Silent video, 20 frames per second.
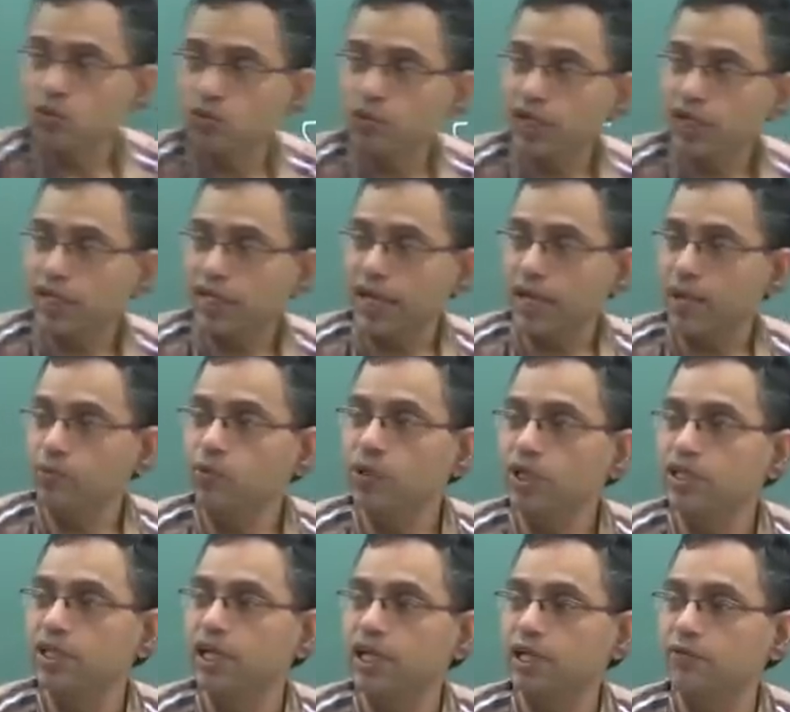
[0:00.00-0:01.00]
we came
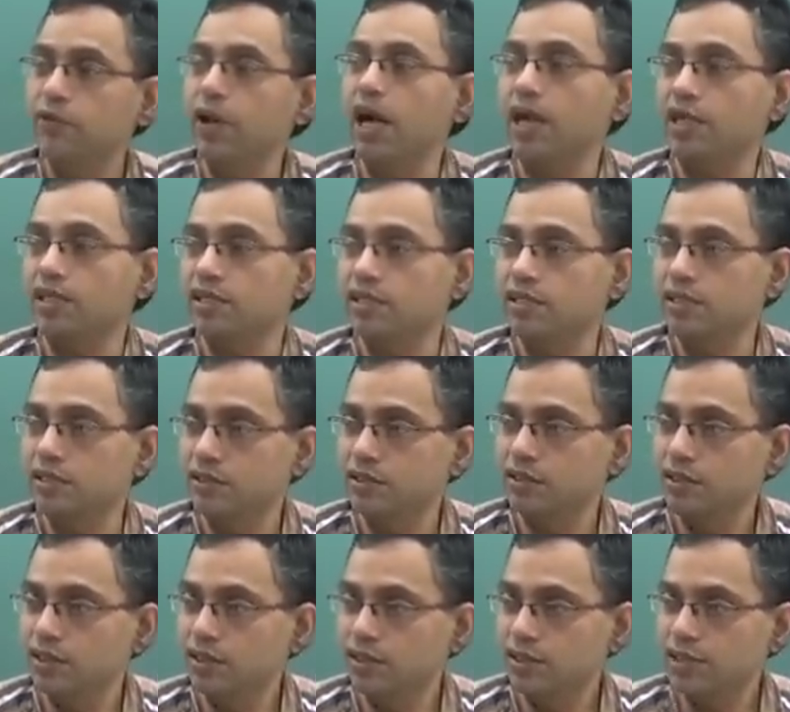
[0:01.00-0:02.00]
with heat flux,
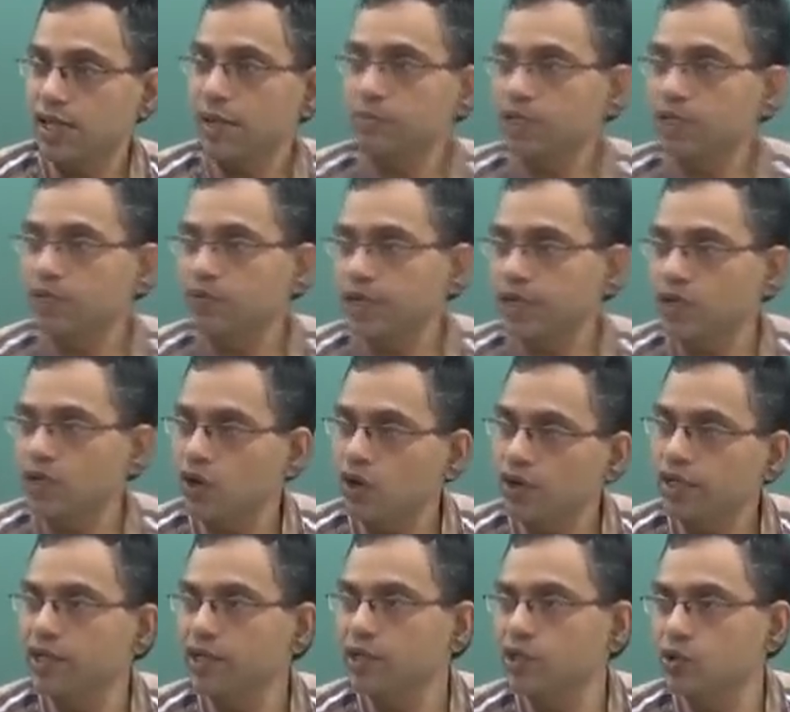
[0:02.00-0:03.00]
something very
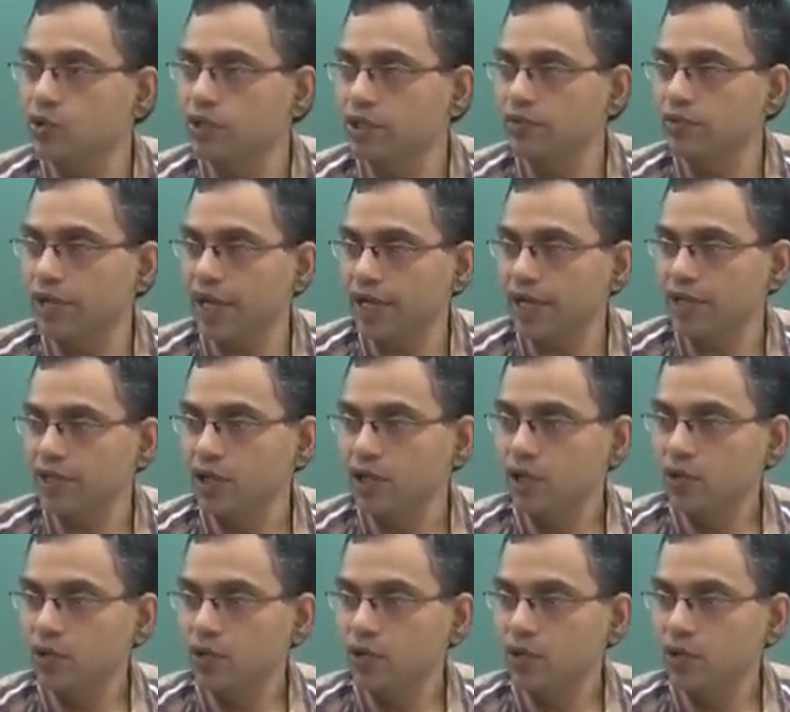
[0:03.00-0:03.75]
non-intuitive, right?